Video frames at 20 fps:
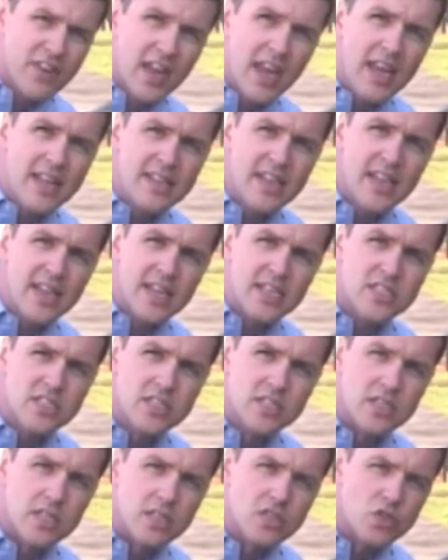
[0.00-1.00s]
to 18 inches
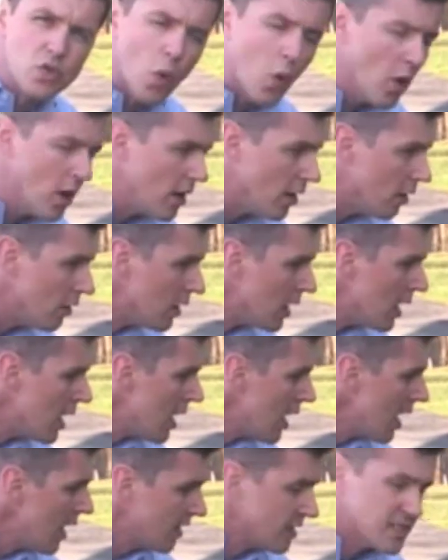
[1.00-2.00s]
of the soil,
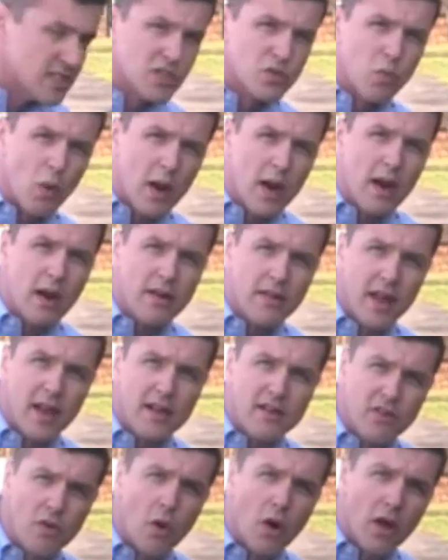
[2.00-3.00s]
this is where they
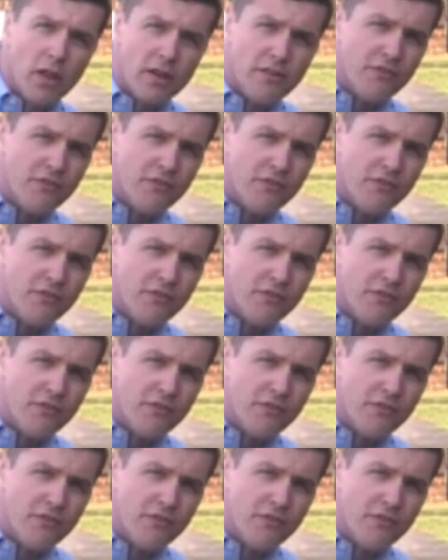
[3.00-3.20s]
do all their